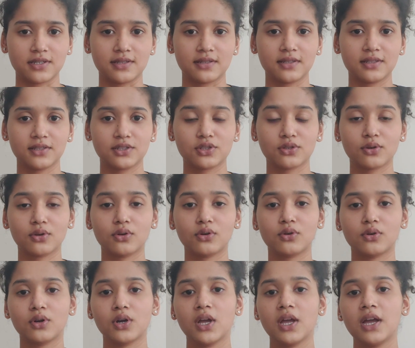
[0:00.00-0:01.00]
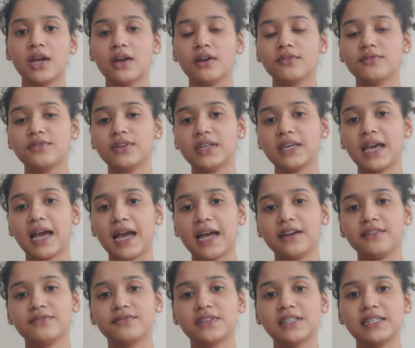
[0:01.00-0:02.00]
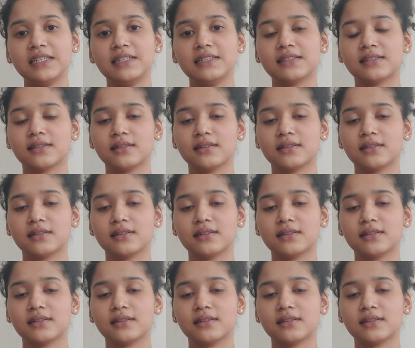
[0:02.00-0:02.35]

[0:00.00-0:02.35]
So we have these